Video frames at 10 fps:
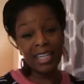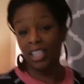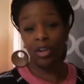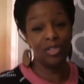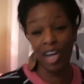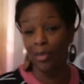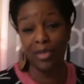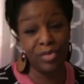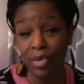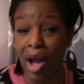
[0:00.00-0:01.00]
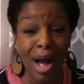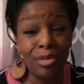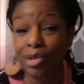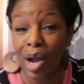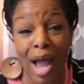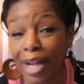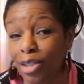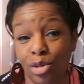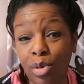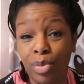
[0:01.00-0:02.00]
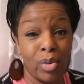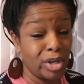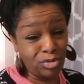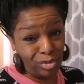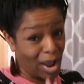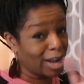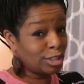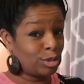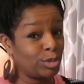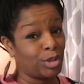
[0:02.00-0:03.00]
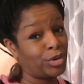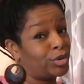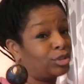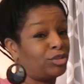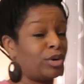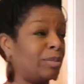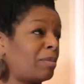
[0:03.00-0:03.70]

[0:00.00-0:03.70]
I told y'all before, I don't know how to do a boys' room. I could do a girls'